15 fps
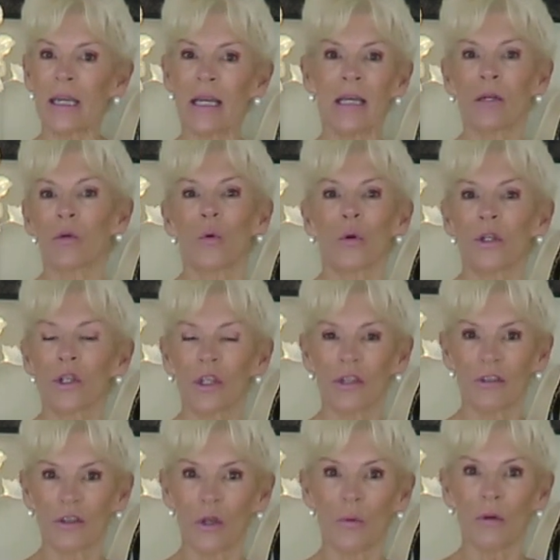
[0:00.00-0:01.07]
it in or
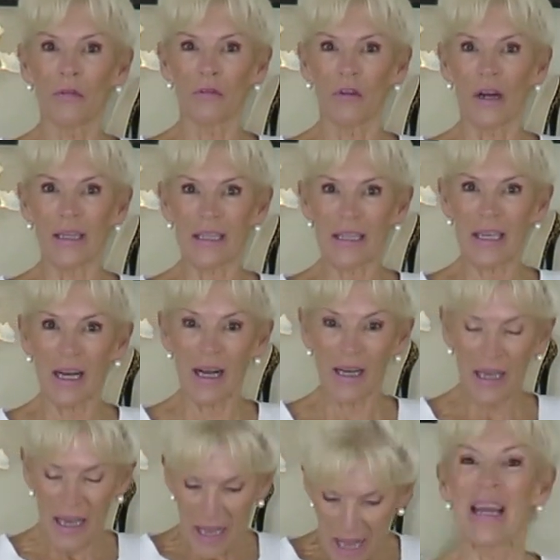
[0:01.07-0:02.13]
just do a front
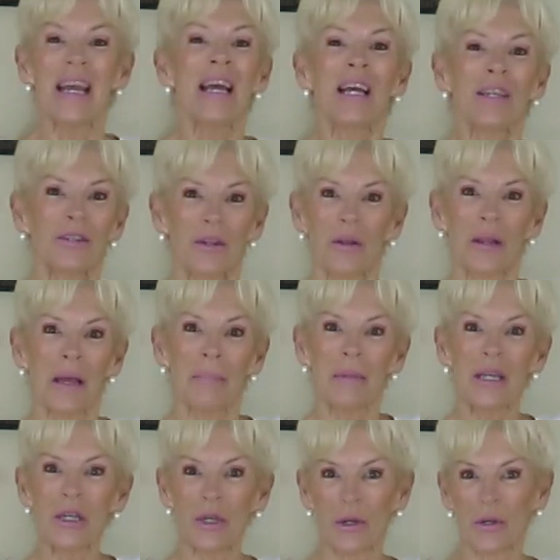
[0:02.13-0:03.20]
tuck. So let
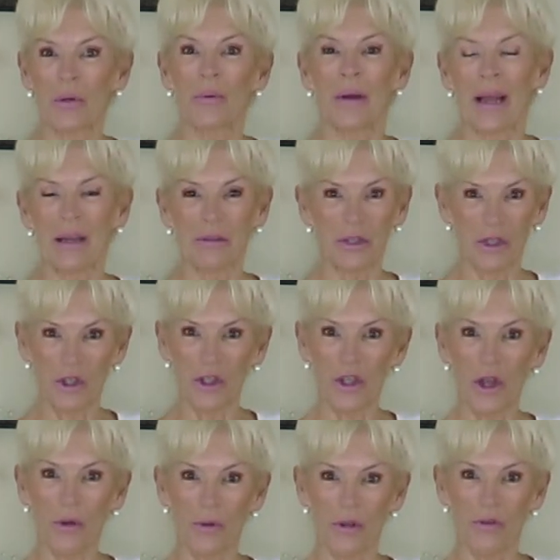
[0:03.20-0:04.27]
me turn around and
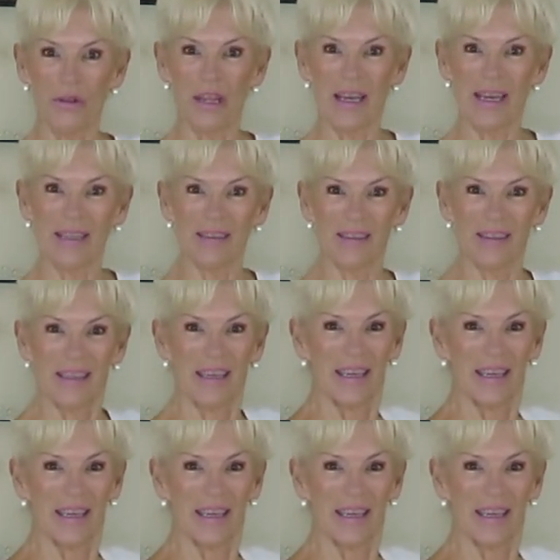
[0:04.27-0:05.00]
show you this.